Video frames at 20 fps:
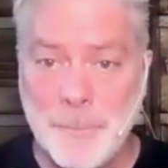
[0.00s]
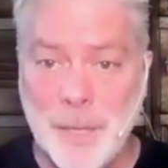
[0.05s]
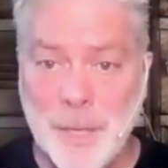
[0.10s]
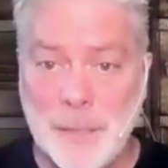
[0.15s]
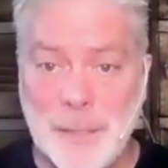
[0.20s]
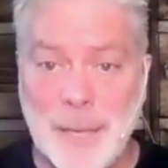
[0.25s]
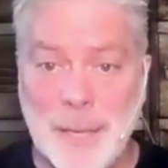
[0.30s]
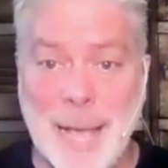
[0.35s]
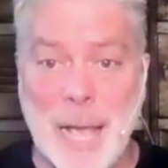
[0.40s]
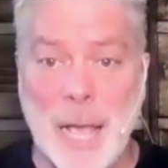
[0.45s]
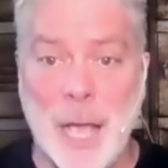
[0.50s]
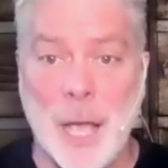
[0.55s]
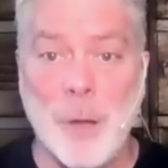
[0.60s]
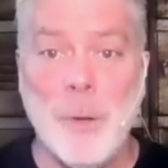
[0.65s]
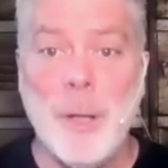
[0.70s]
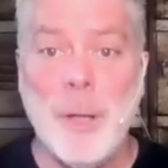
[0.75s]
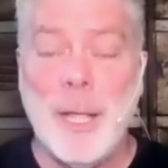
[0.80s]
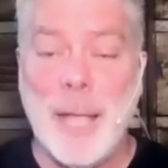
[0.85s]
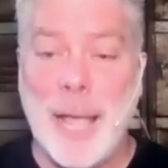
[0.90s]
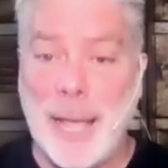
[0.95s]

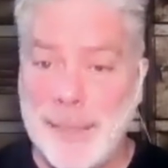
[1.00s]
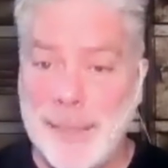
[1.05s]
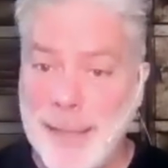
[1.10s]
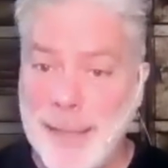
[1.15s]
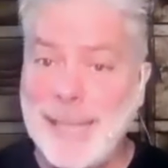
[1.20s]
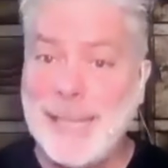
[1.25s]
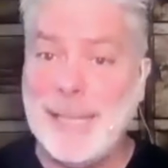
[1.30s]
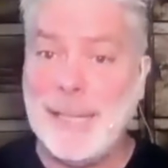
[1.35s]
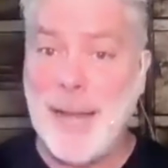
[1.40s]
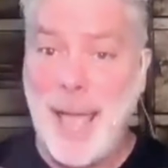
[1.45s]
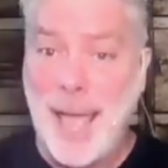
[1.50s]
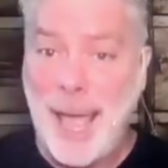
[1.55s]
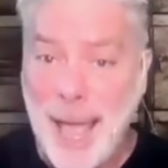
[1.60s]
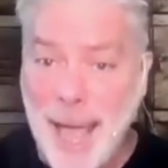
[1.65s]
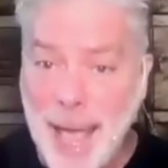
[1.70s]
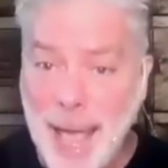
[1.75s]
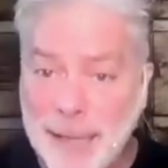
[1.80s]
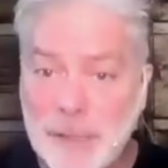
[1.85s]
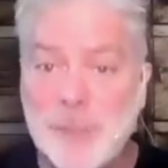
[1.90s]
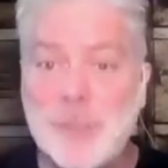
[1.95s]
now and they can
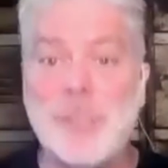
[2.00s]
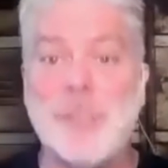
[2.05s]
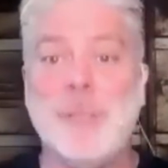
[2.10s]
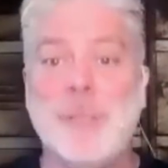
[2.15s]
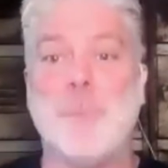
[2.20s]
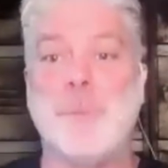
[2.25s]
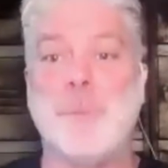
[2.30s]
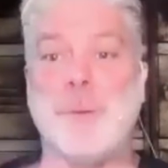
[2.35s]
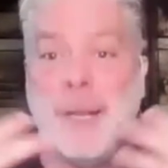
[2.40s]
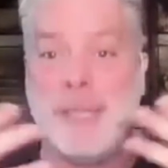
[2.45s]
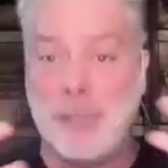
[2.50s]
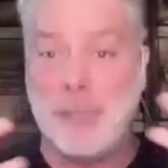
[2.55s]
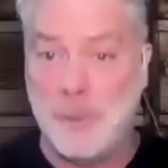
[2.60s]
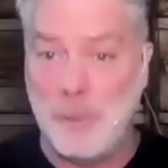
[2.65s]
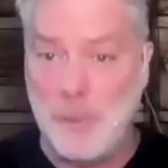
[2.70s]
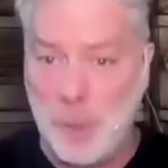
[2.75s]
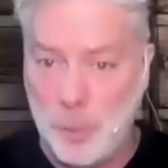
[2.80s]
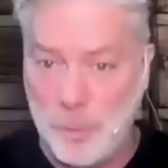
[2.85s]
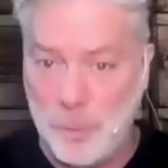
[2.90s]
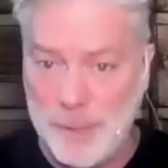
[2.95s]
add to the present
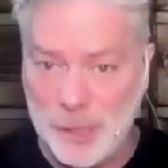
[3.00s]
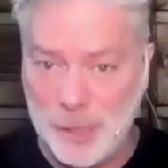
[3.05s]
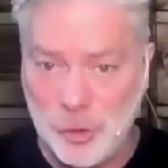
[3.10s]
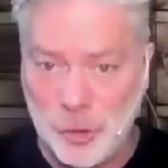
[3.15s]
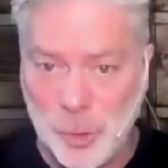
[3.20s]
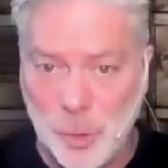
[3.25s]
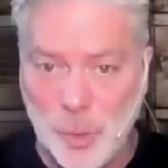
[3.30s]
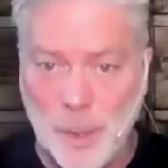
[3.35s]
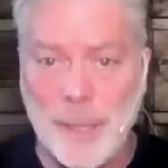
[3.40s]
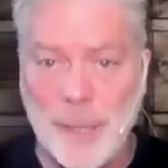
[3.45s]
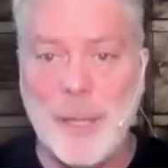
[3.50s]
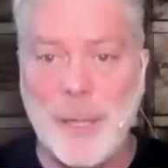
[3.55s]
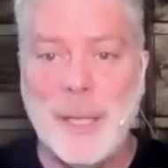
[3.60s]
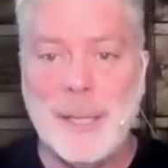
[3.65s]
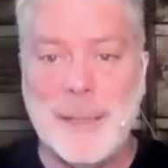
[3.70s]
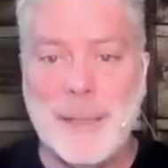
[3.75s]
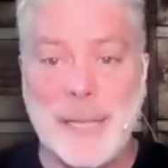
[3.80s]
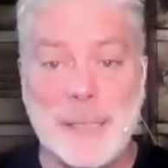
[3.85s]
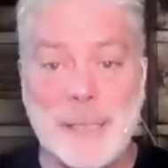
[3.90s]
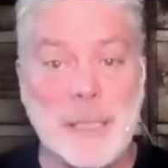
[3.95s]
moment joy.
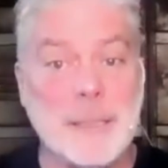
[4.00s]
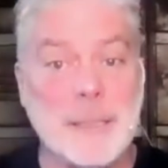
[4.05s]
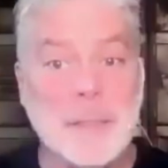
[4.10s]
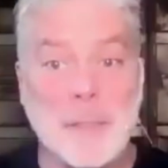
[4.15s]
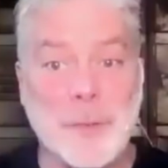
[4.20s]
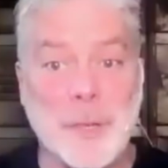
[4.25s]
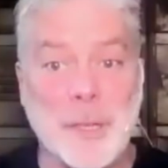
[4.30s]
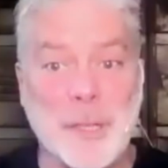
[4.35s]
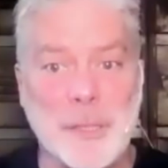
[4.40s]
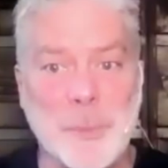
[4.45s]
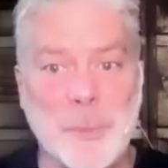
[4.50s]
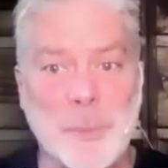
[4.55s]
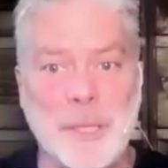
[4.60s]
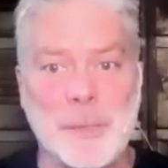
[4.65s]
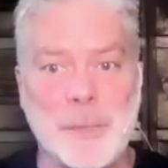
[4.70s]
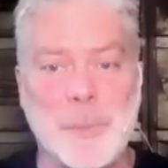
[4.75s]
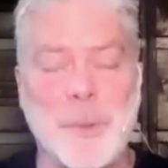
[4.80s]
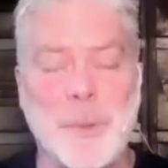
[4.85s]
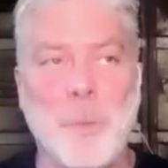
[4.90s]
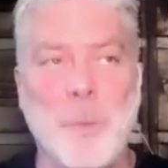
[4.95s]
That's a different
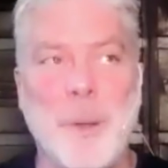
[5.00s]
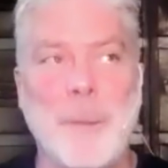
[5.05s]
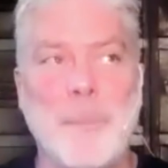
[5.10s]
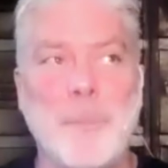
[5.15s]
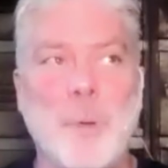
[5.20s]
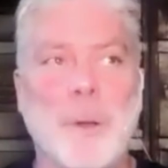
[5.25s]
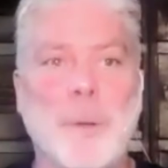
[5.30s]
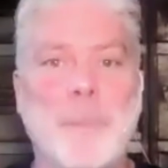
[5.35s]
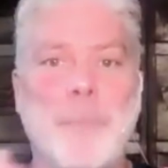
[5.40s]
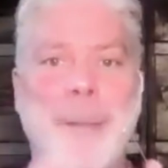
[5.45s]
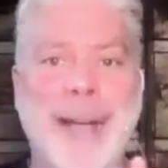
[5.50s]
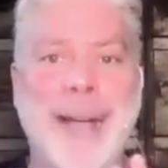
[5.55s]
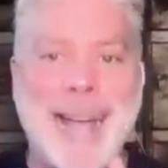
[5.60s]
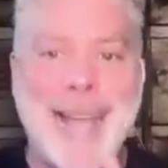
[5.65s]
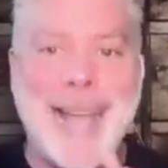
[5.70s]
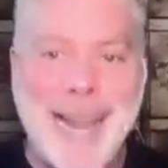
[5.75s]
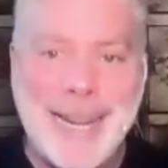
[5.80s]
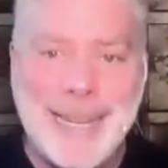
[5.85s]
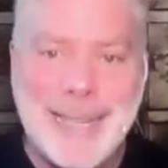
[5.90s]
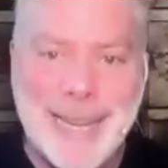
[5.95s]
experience. But when we're
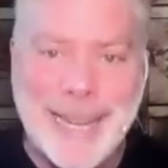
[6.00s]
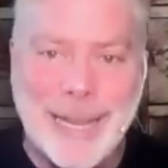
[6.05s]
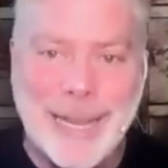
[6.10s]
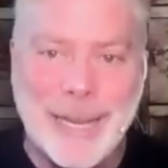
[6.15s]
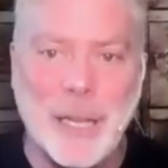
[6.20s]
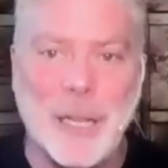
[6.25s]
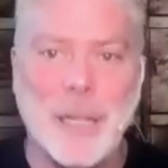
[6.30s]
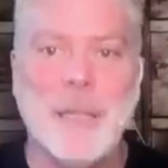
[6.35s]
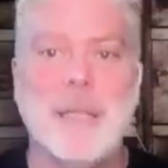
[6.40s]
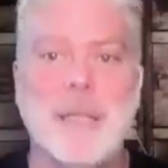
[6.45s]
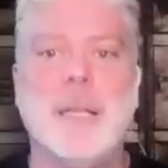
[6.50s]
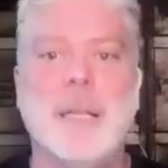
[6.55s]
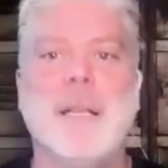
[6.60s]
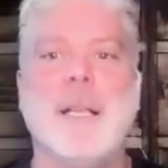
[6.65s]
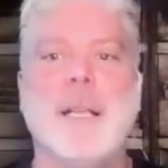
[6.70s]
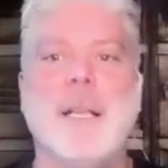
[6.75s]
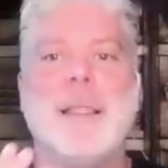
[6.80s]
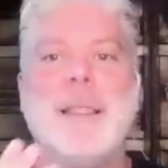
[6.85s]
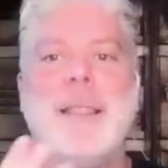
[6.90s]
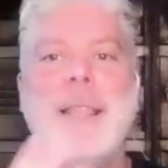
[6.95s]
pining
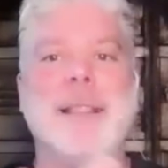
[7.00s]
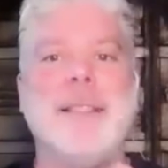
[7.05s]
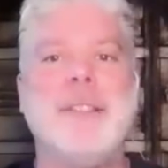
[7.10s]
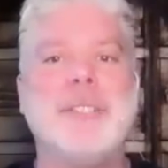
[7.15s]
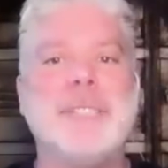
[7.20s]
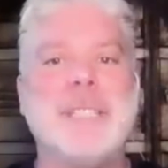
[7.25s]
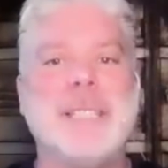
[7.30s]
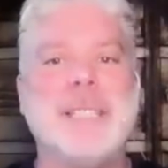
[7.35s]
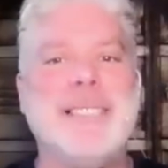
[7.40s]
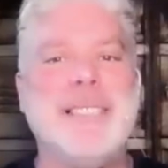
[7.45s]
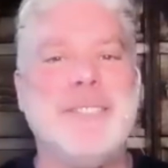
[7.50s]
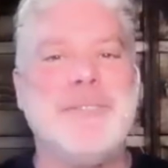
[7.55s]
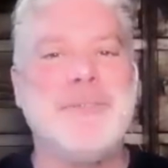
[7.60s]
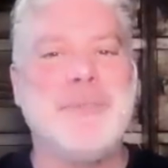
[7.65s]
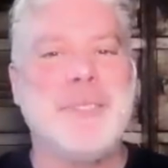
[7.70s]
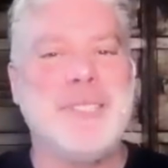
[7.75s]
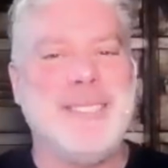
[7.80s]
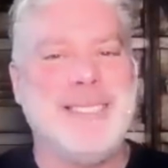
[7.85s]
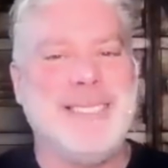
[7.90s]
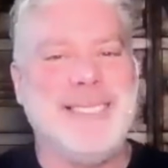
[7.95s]
then there's a
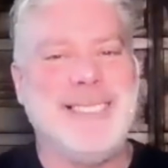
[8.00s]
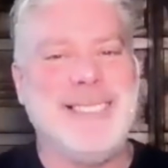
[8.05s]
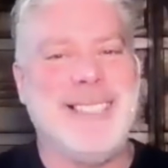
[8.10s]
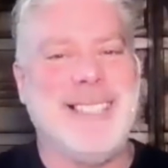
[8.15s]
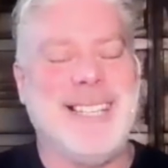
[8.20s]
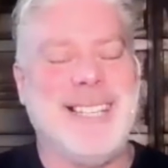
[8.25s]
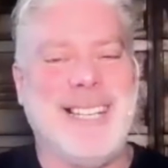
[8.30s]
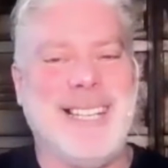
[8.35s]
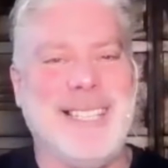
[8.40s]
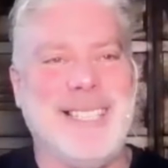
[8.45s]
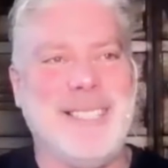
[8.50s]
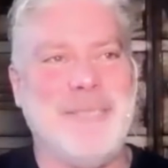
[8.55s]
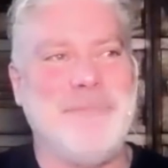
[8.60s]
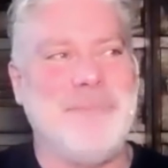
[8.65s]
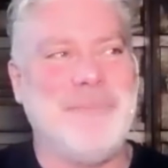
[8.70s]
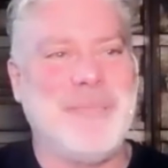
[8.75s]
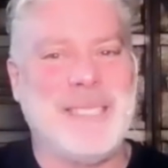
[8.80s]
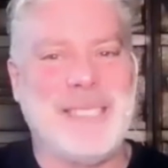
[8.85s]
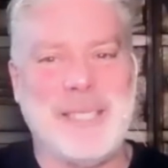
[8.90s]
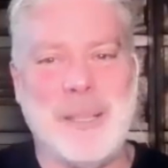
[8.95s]
different uh,
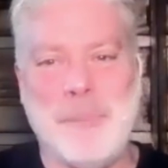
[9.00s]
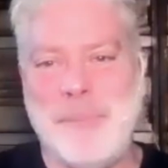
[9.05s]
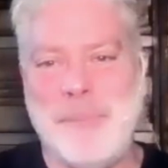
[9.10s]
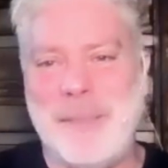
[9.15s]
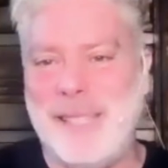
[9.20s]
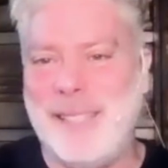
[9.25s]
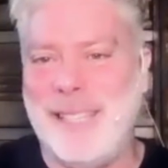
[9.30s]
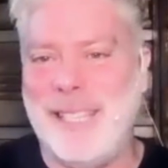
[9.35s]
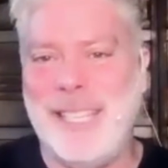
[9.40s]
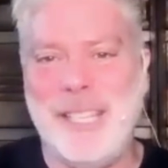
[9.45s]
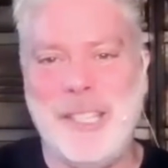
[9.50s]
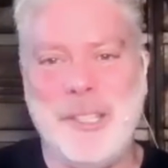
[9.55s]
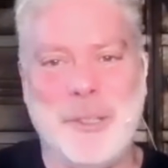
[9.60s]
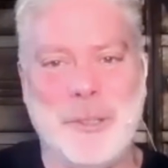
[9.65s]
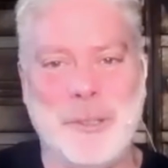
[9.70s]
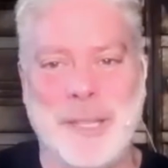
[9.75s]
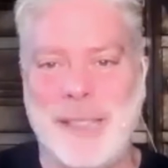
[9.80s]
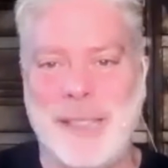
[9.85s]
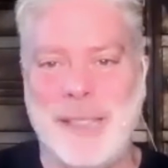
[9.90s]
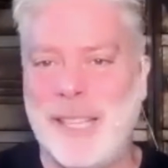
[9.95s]
something
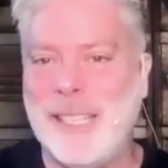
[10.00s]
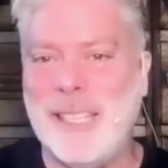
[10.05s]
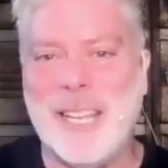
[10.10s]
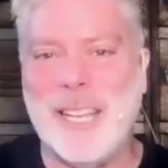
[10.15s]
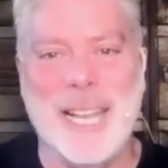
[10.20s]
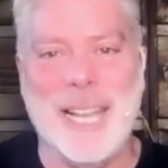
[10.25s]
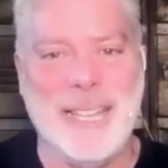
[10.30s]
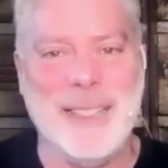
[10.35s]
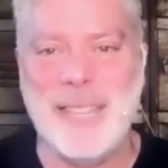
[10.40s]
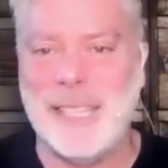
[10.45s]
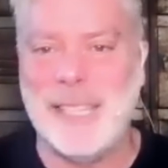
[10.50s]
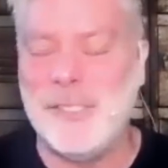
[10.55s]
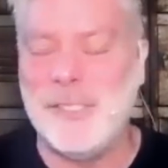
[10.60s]
here in the gut. Yeah. It